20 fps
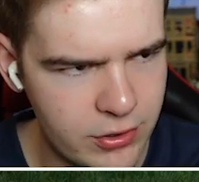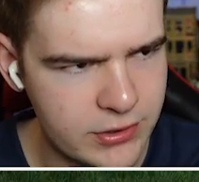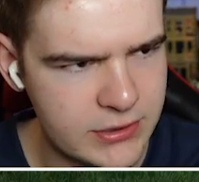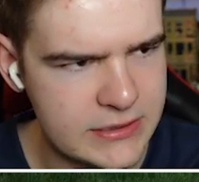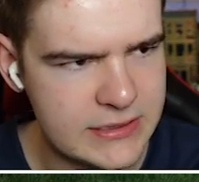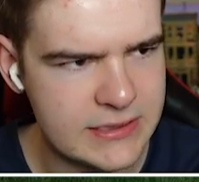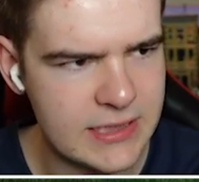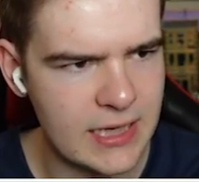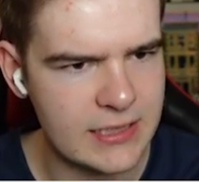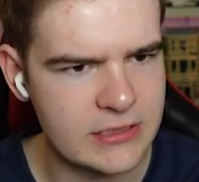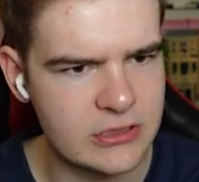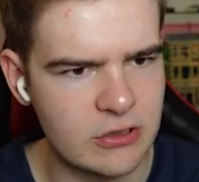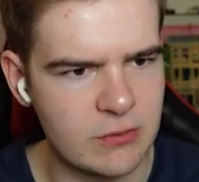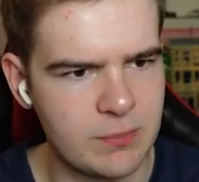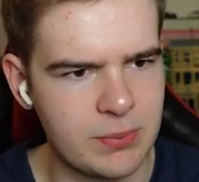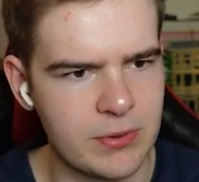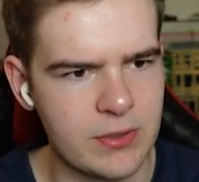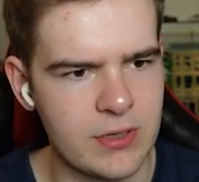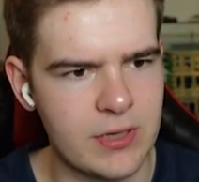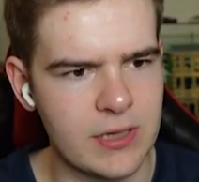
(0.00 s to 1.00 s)
and set
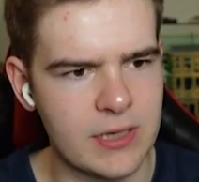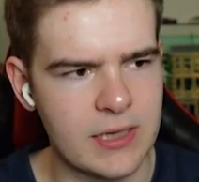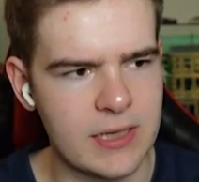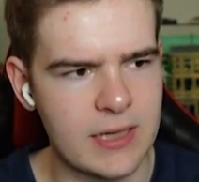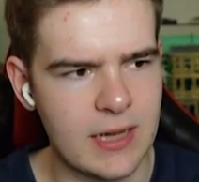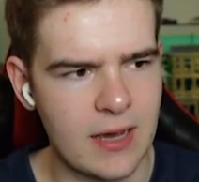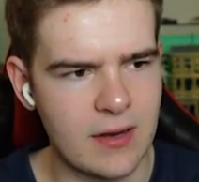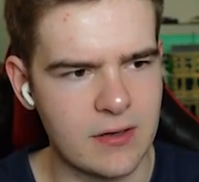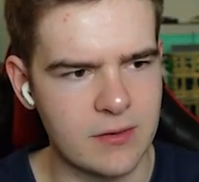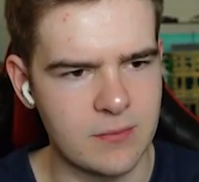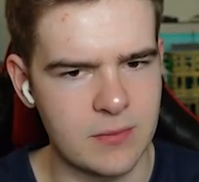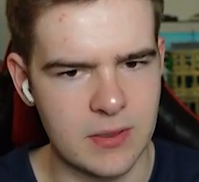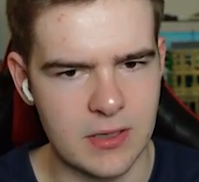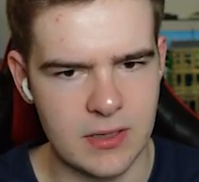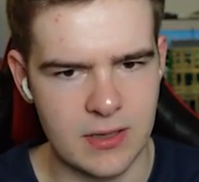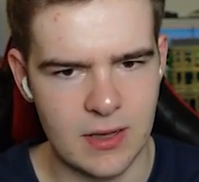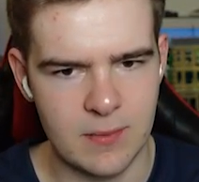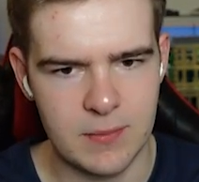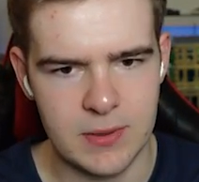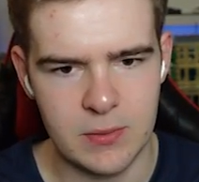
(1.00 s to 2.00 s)
up an
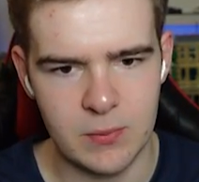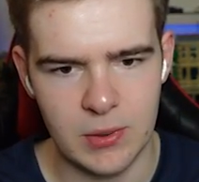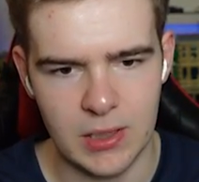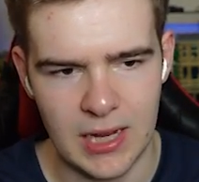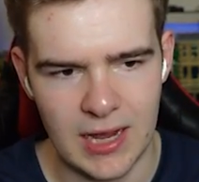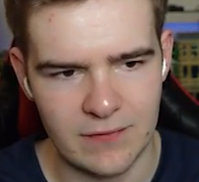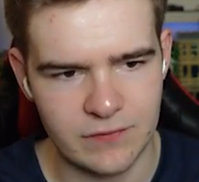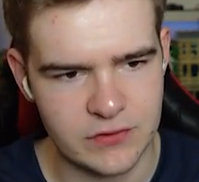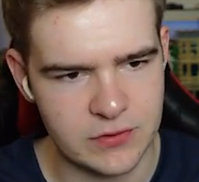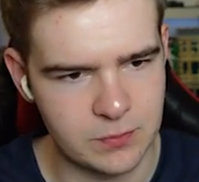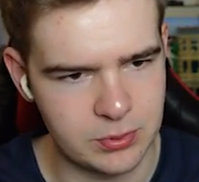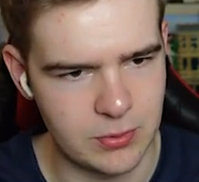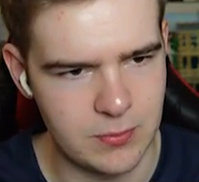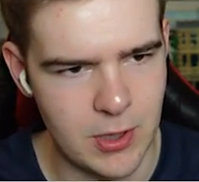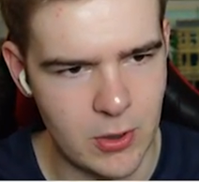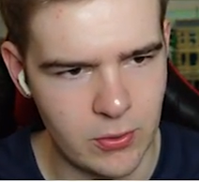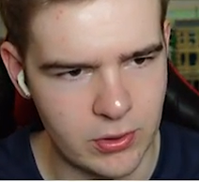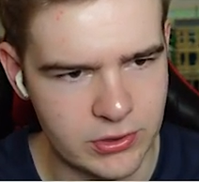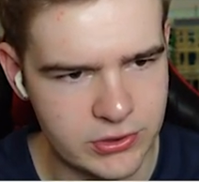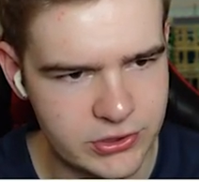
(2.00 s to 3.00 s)
academy. I mean, we'll have to
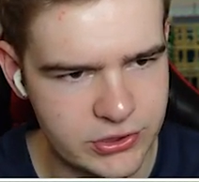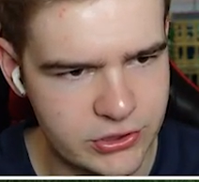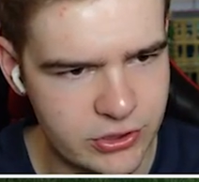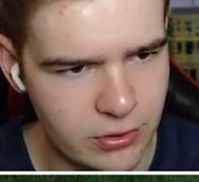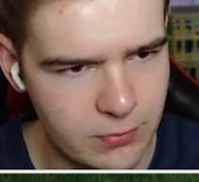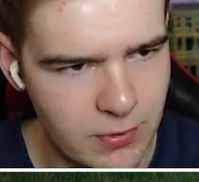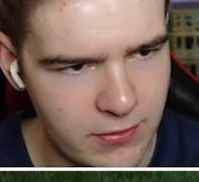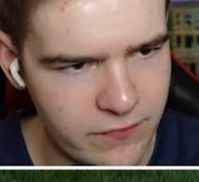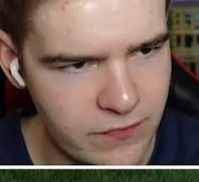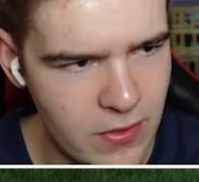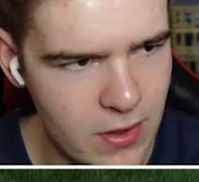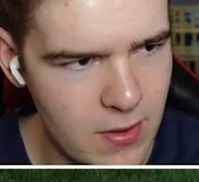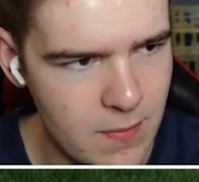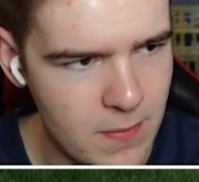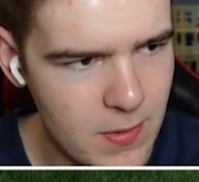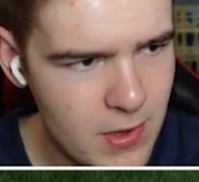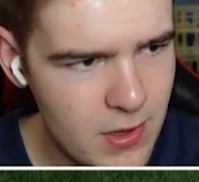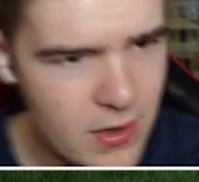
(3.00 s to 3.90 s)
promote some of them